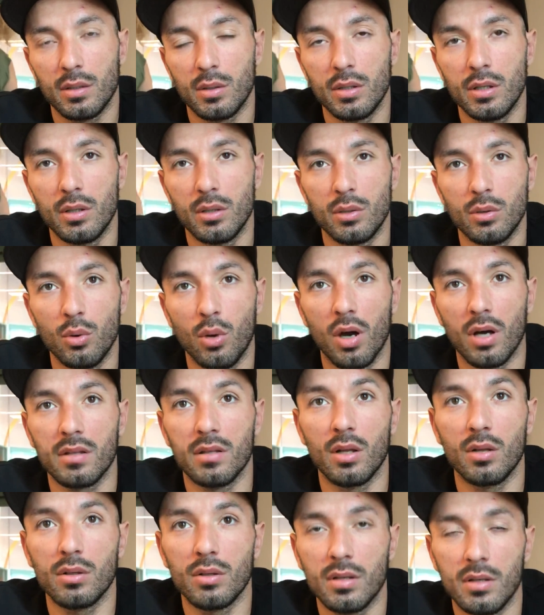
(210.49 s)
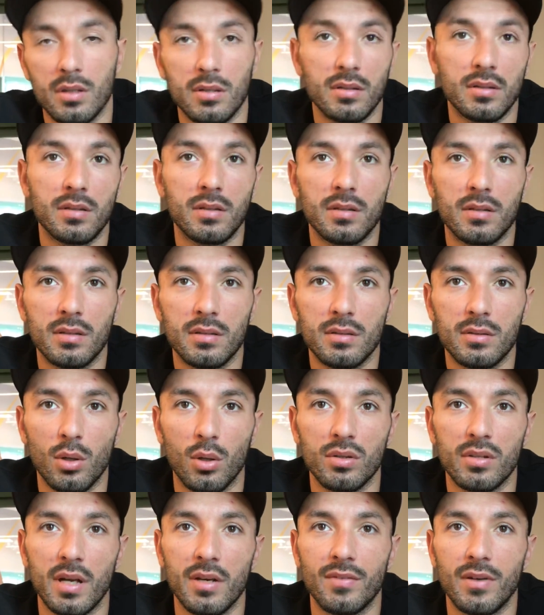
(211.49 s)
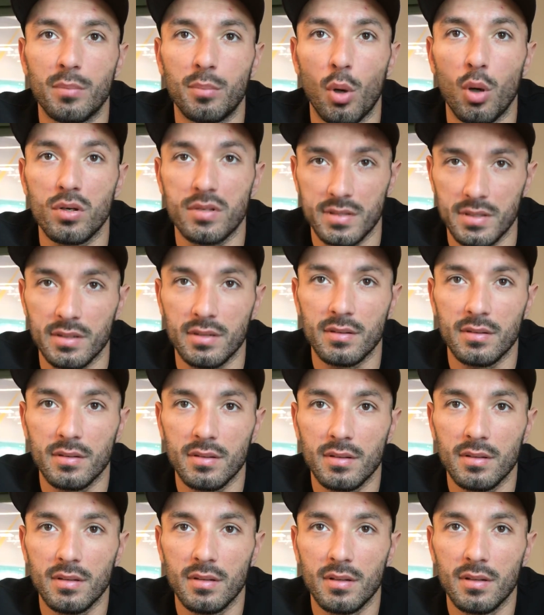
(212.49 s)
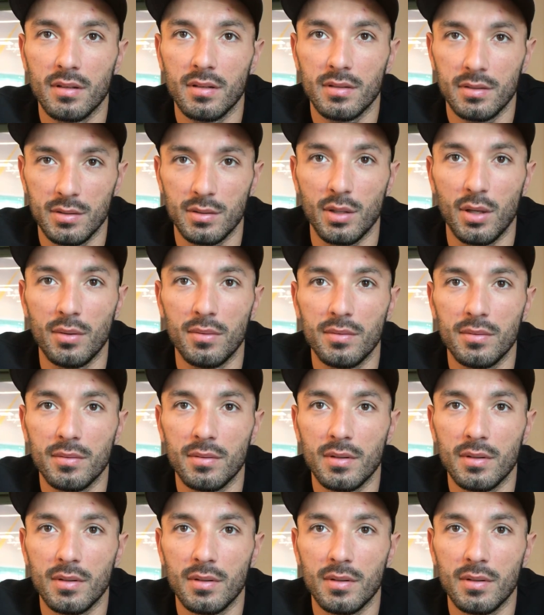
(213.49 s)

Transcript: You don't have a boxing, you know.